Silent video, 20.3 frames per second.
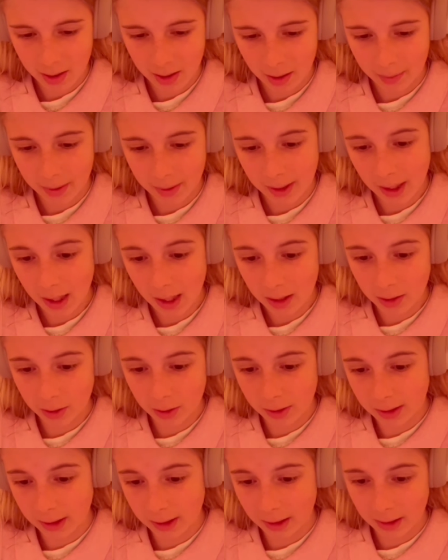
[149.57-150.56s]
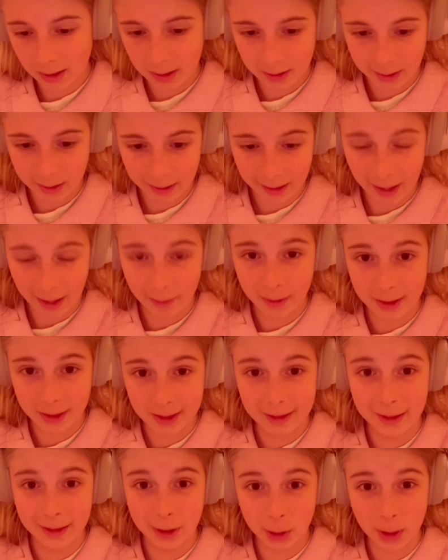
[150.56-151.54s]
I mean, yeah, they're deaths. Like, have you seen
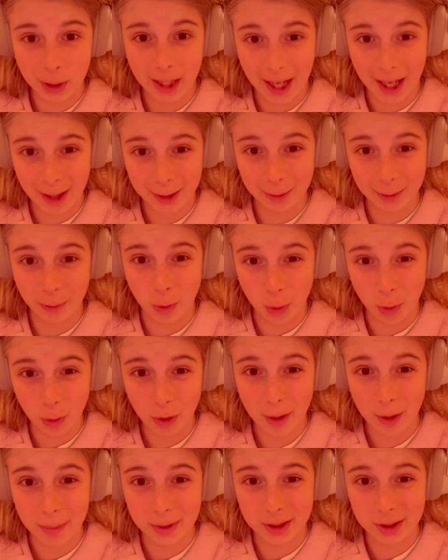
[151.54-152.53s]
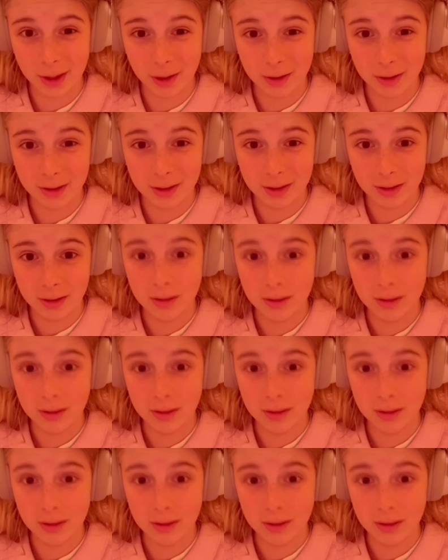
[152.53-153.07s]
the Treehouse of Horror episodes?